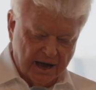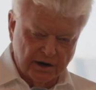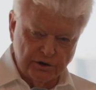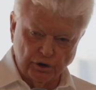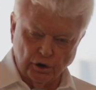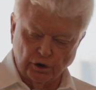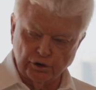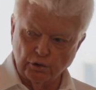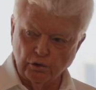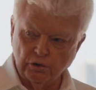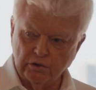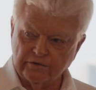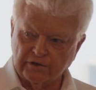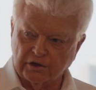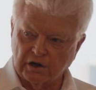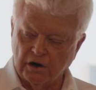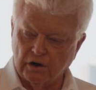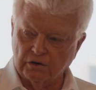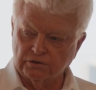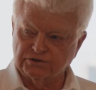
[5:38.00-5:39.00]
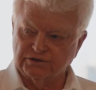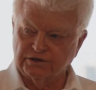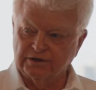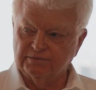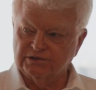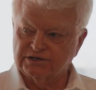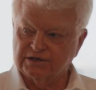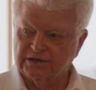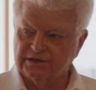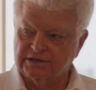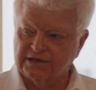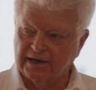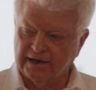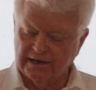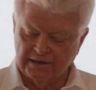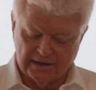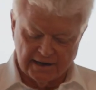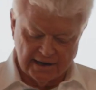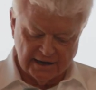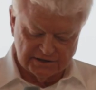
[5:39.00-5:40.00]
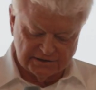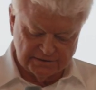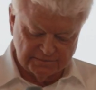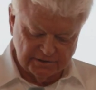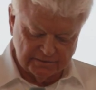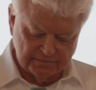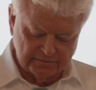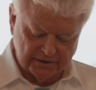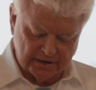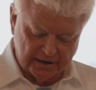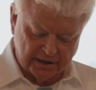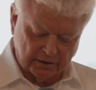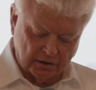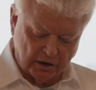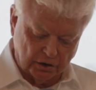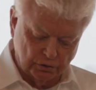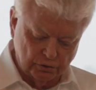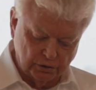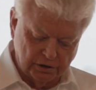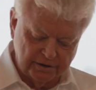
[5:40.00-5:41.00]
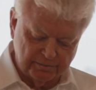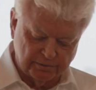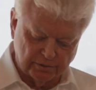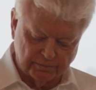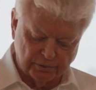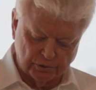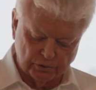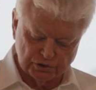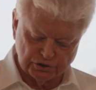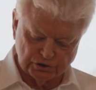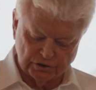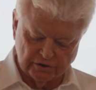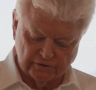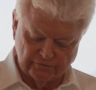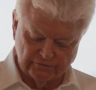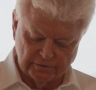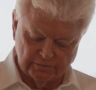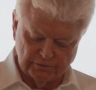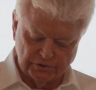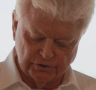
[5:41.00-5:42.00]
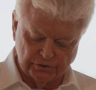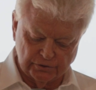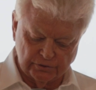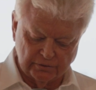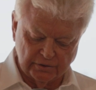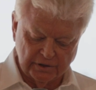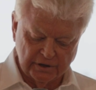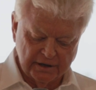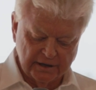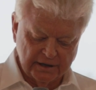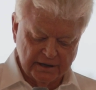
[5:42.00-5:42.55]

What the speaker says: Not all of the coal seams contain gas, but a goodly proportion of them do.